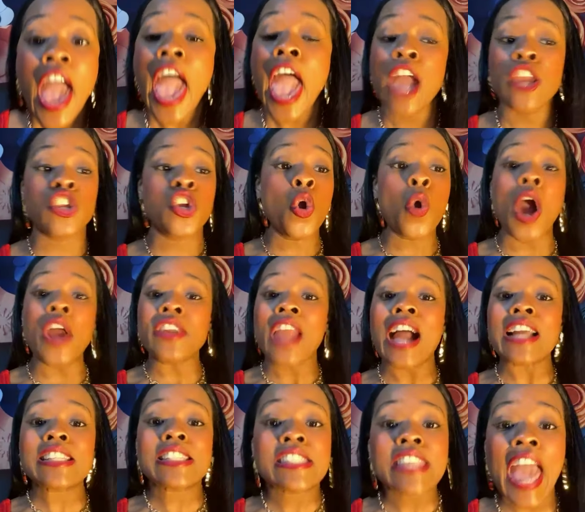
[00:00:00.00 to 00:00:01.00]
and you are
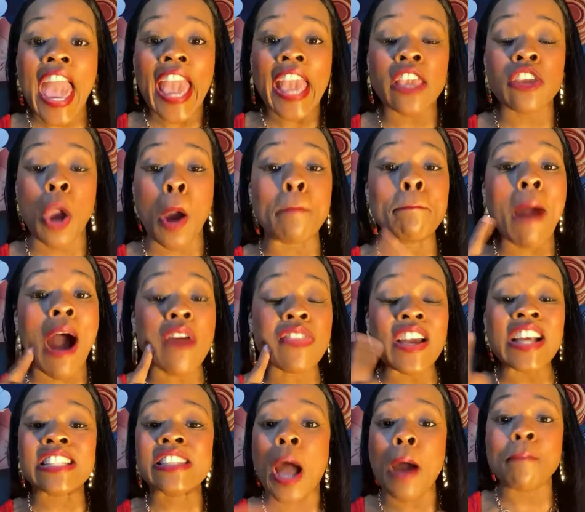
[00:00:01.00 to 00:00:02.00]
not saying your mouth
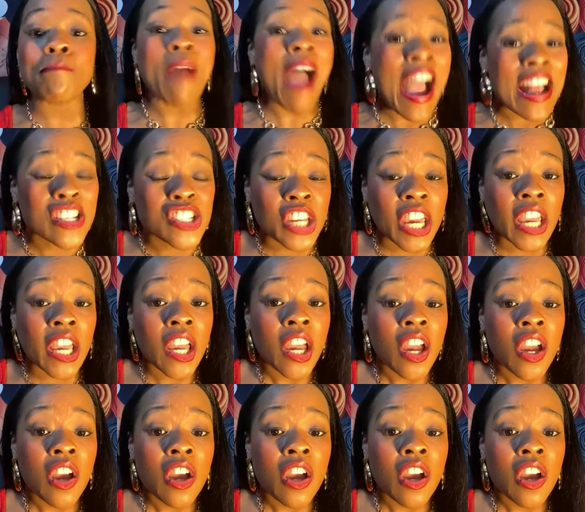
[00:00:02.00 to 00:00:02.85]
is not matching